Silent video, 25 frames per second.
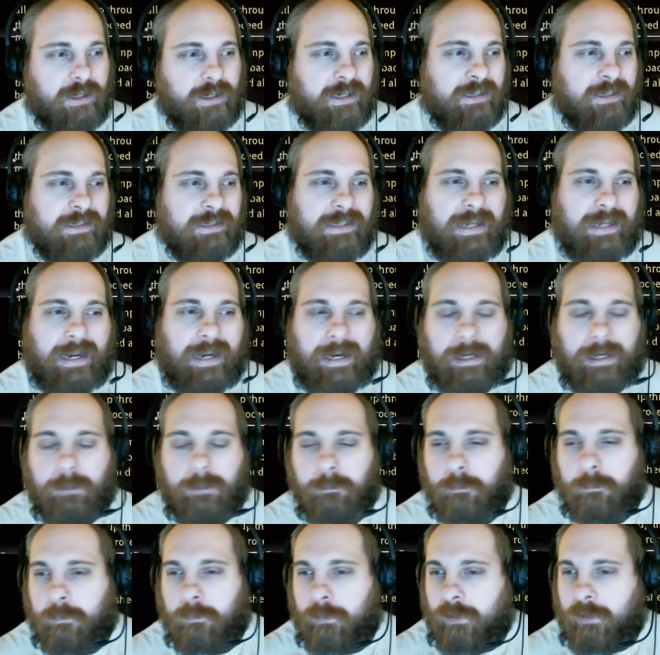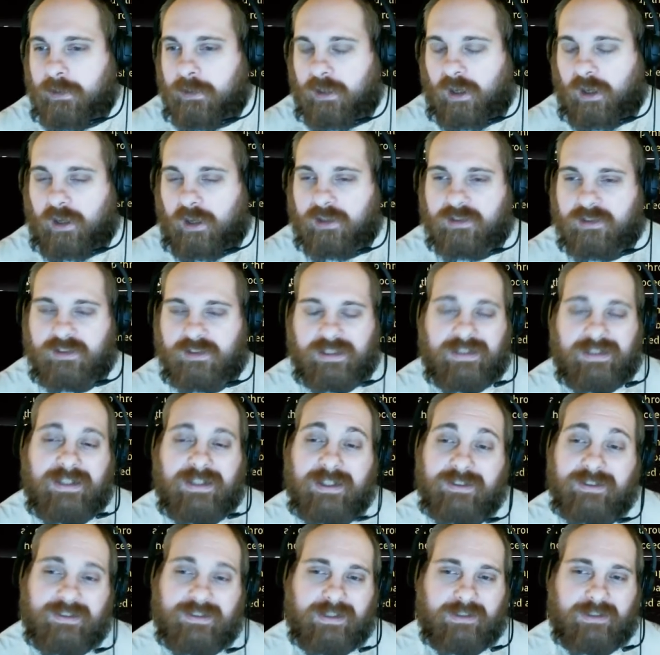in-game
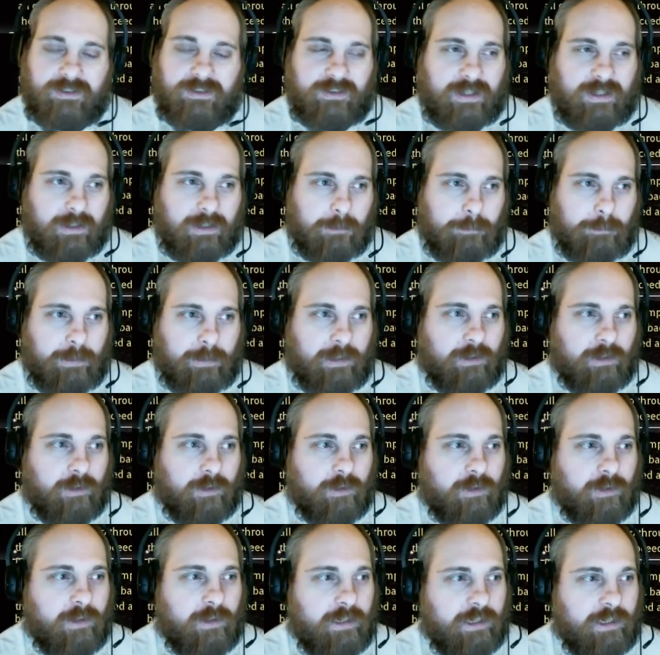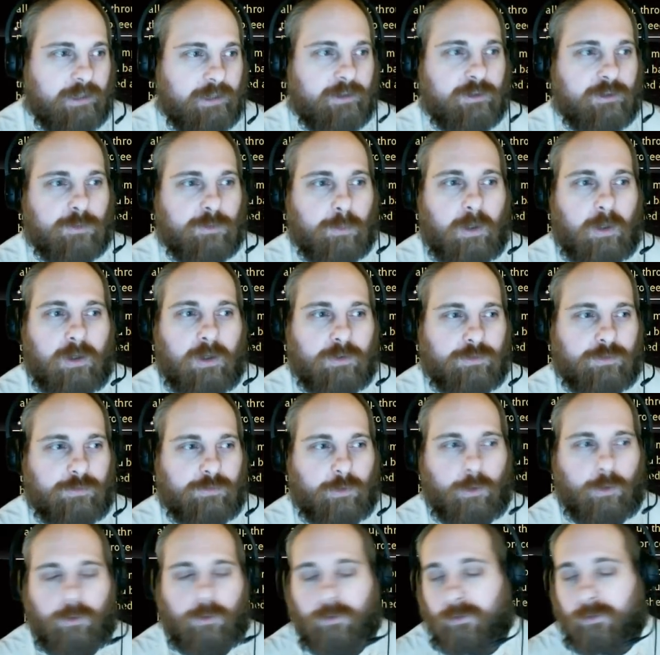statistics can appear here as well as
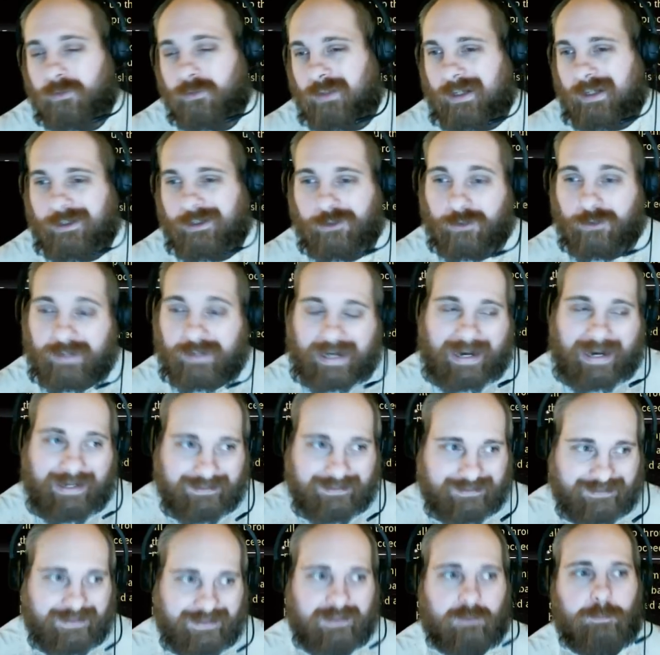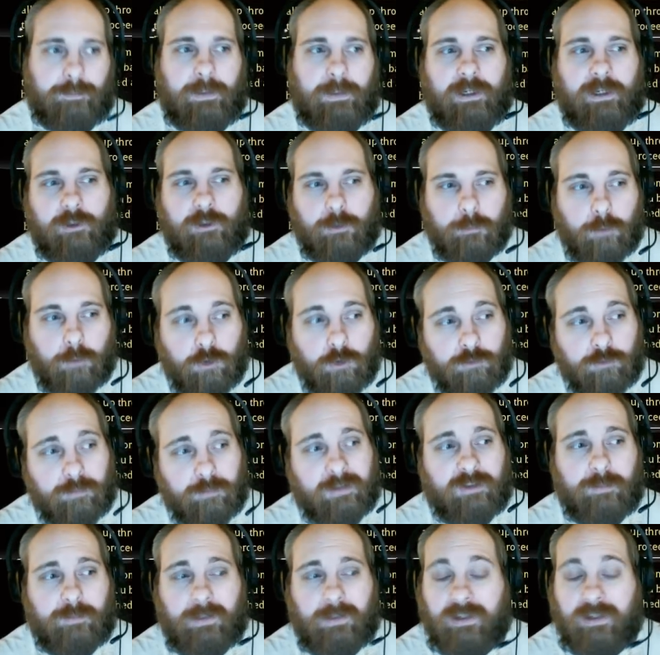for like your casting speed, your movement
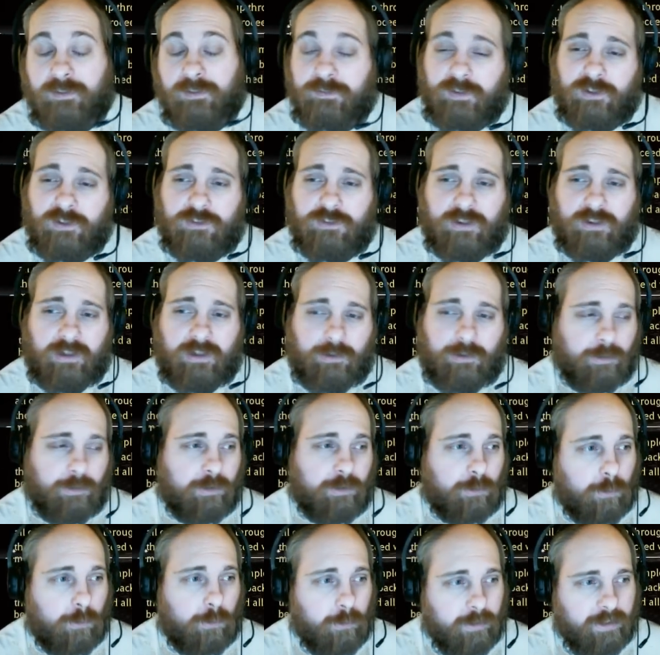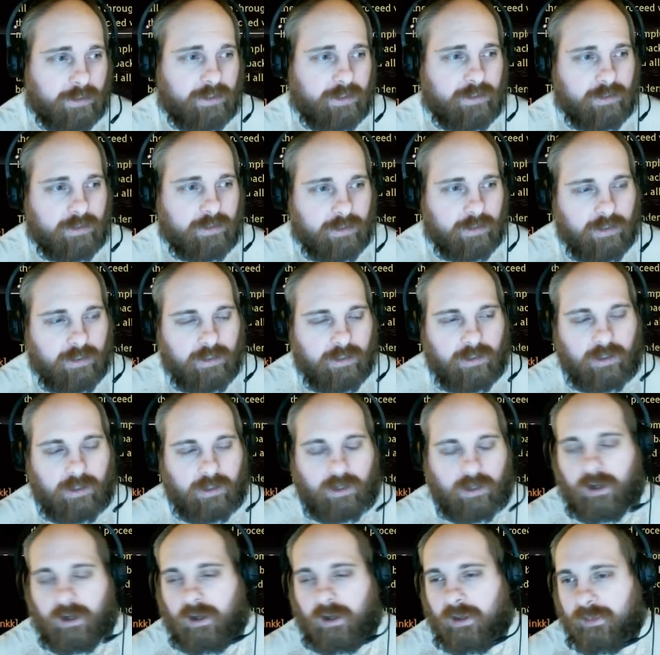speed, fishing, critical hit,
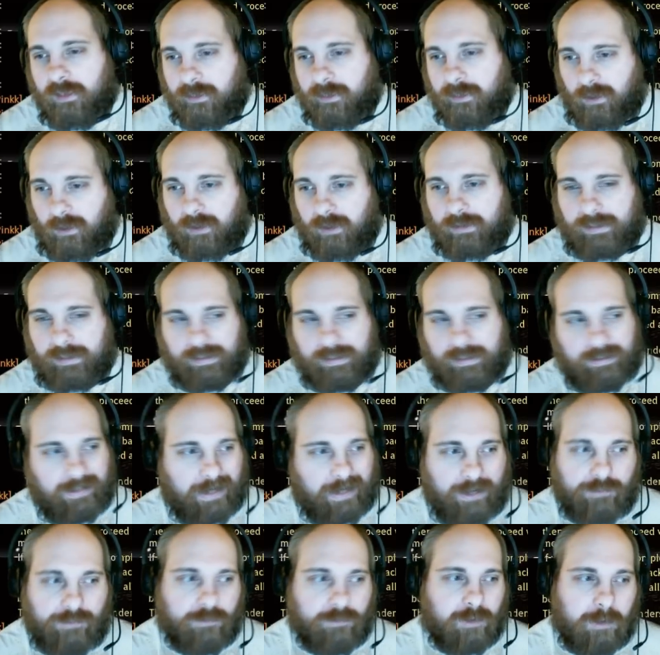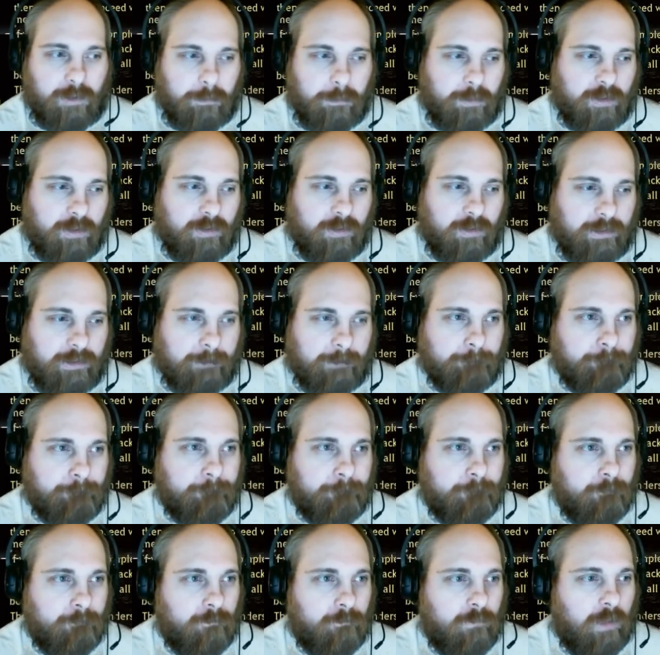luck, and gathering ability.
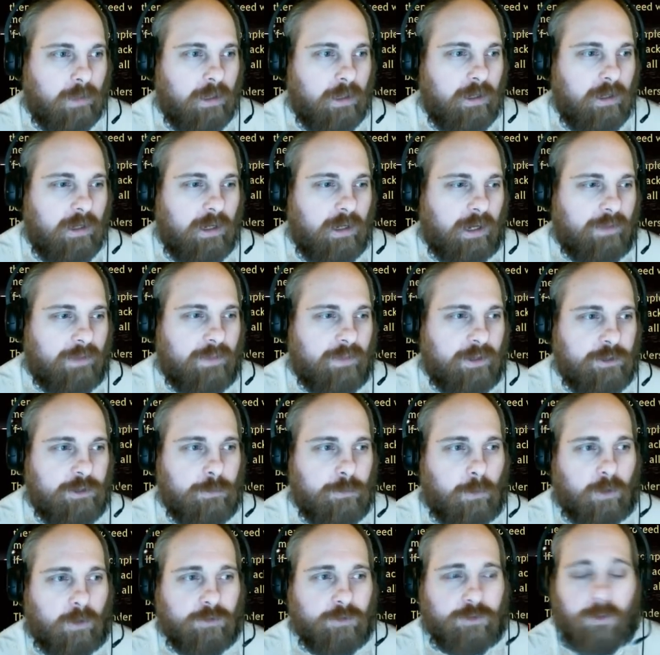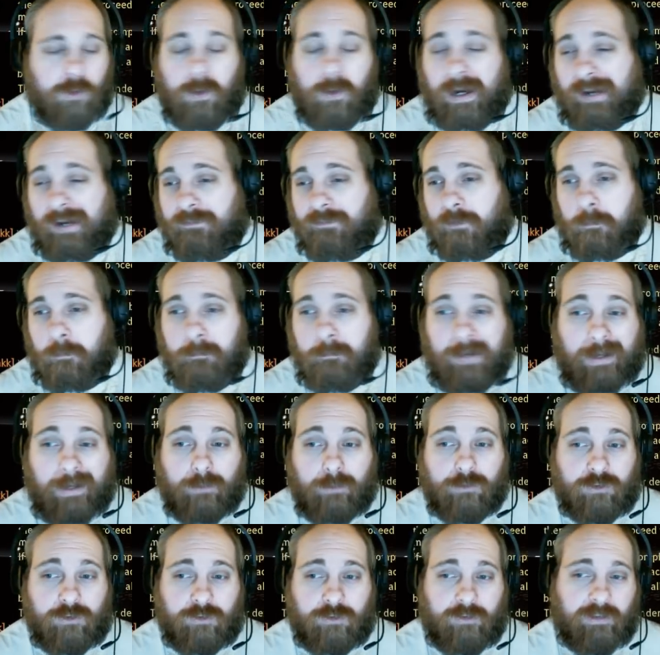And then you also have a
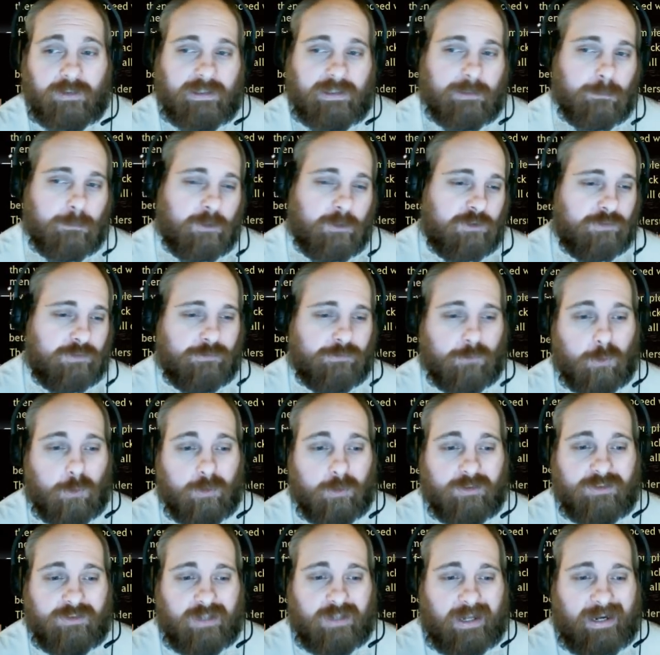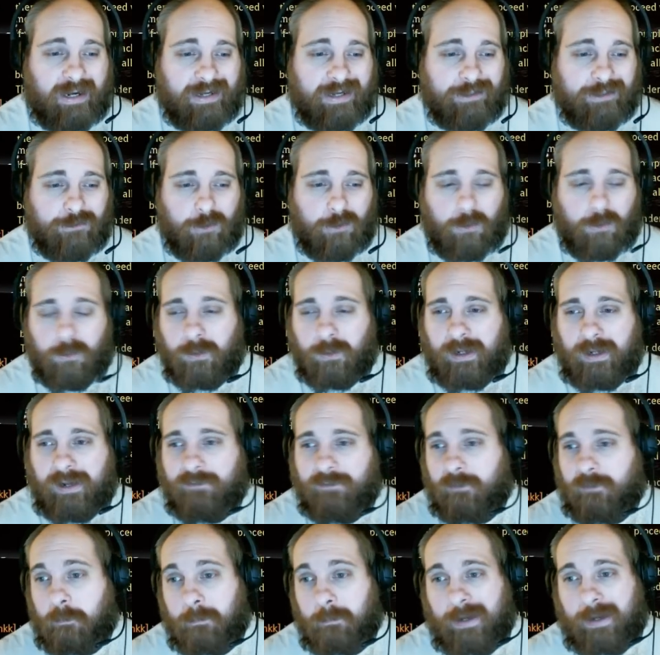mount screen, which of course I don't
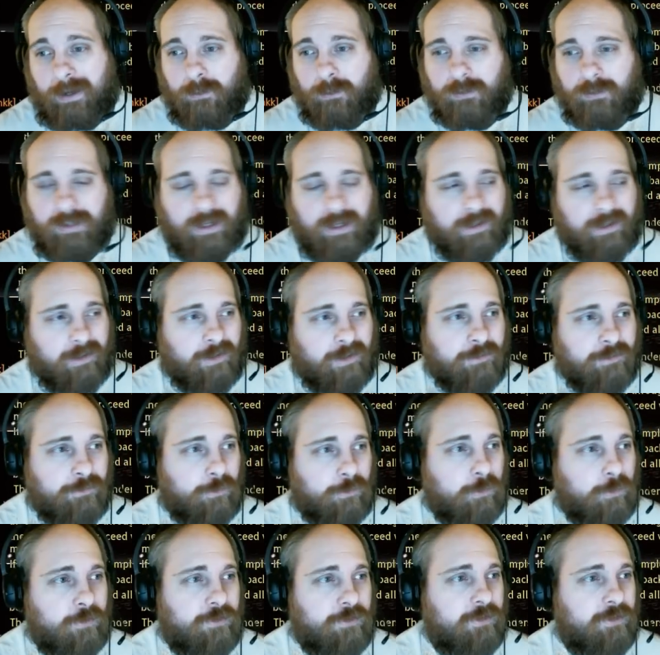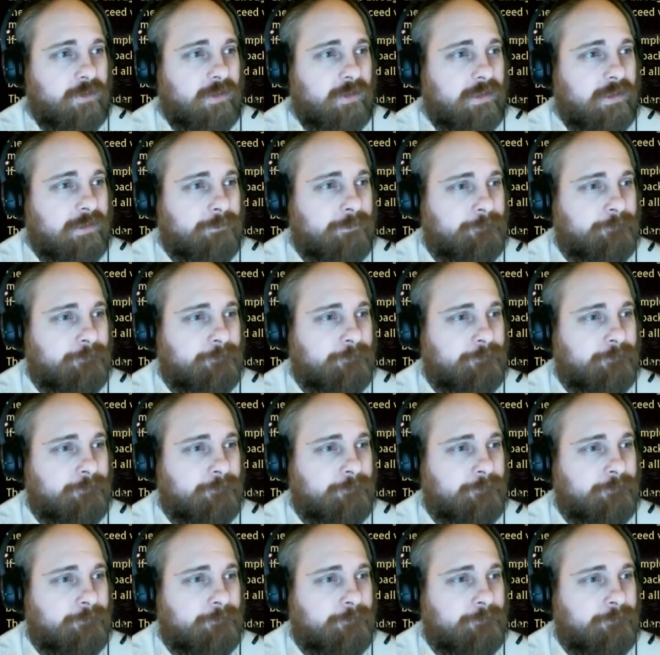have a mount yet, unfortunately.